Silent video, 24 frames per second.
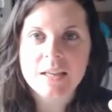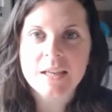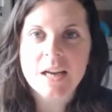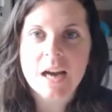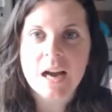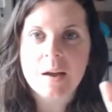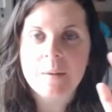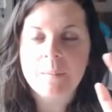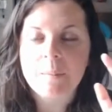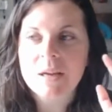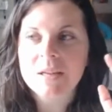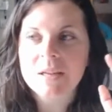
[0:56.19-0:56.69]

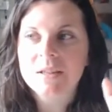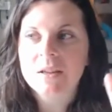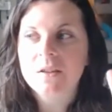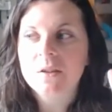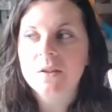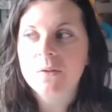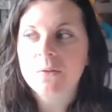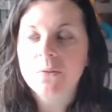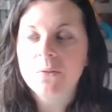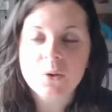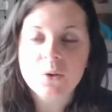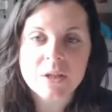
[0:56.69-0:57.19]
type based on
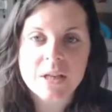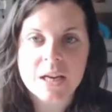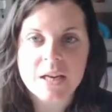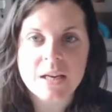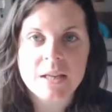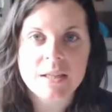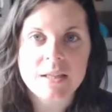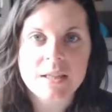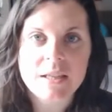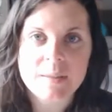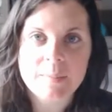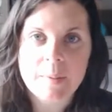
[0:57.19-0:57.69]
the 4
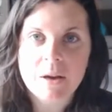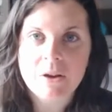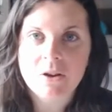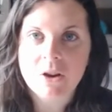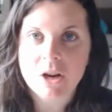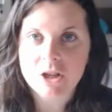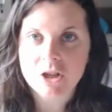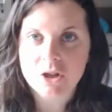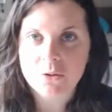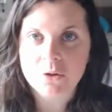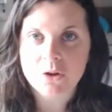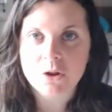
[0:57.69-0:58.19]
tendencies by
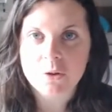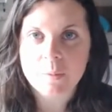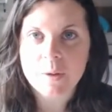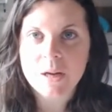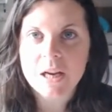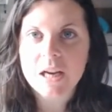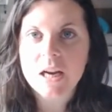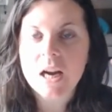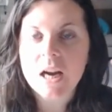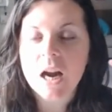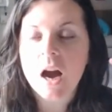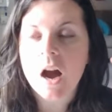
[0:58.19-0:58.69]
Gretchen
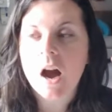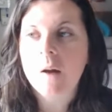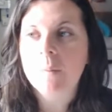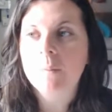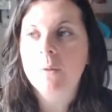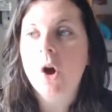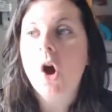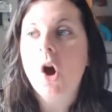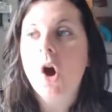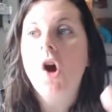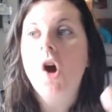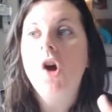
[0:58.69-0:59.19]
Rubin
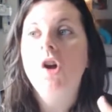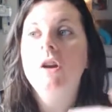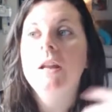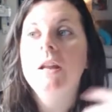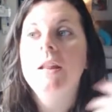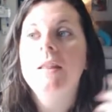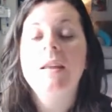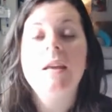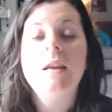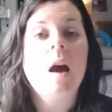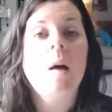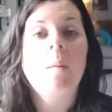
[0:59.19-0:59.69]
called
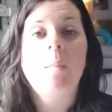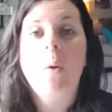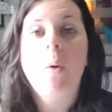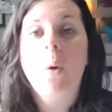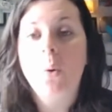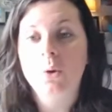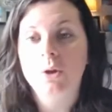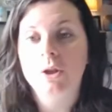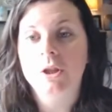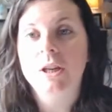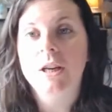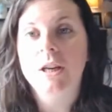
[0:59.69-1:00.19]
the
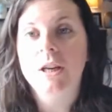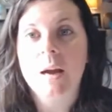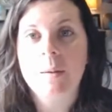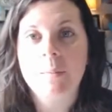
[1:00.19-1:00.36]
upholder.